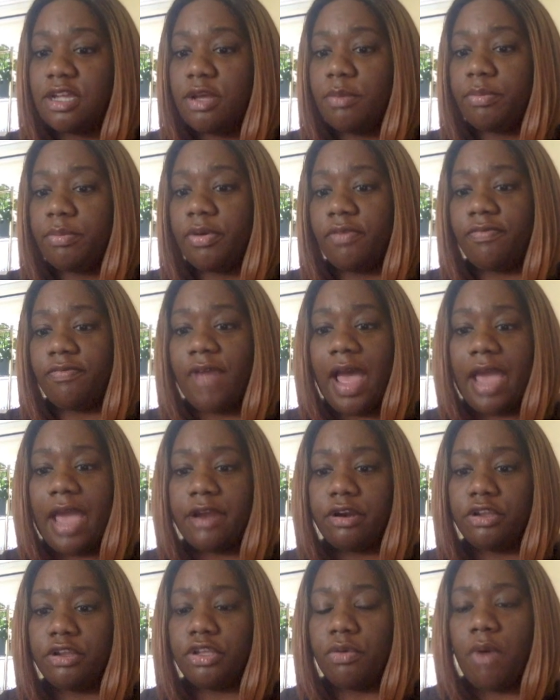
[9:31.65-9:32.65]

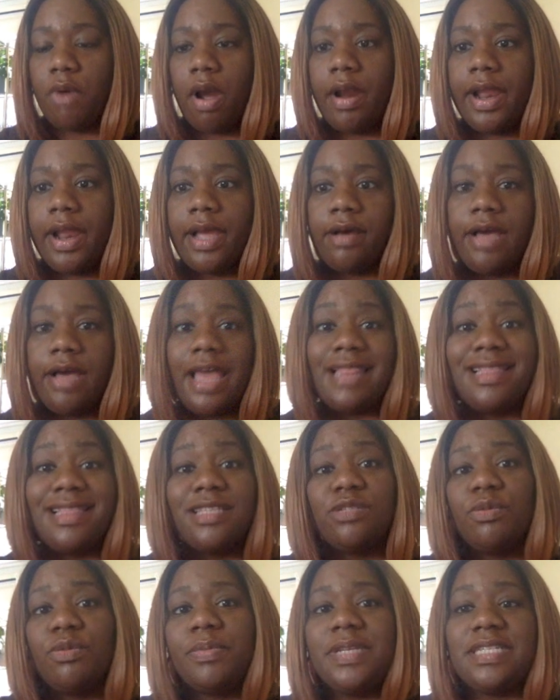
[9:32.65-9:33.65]
provider, URL, and this
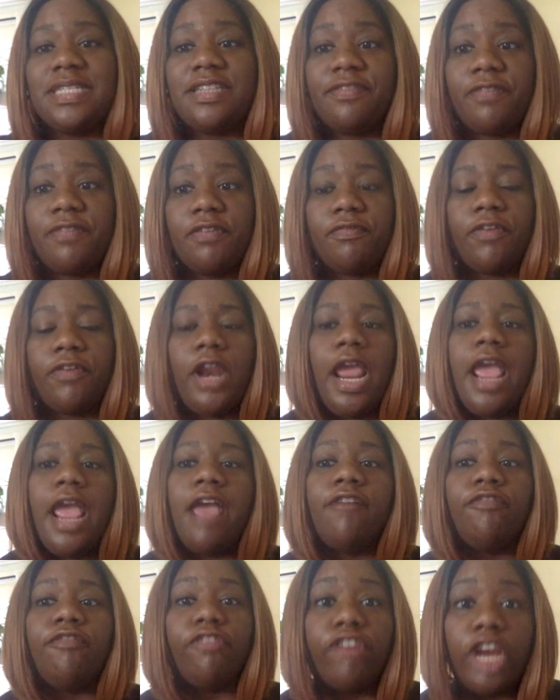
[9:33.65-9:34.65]
will be different for
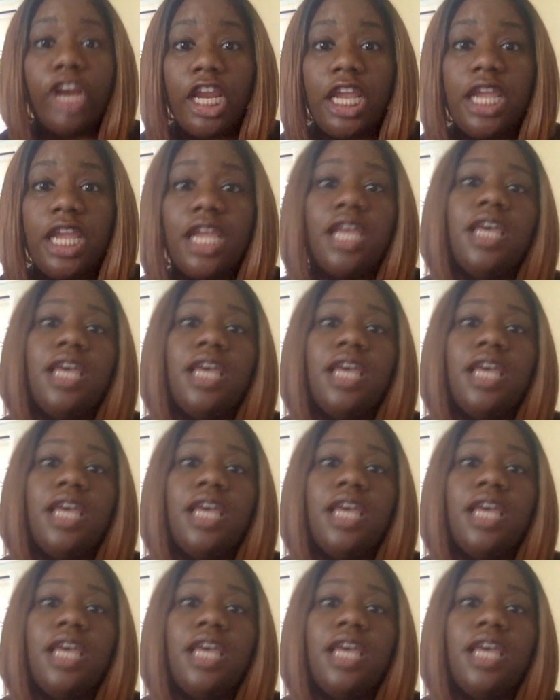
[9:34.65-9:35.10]
every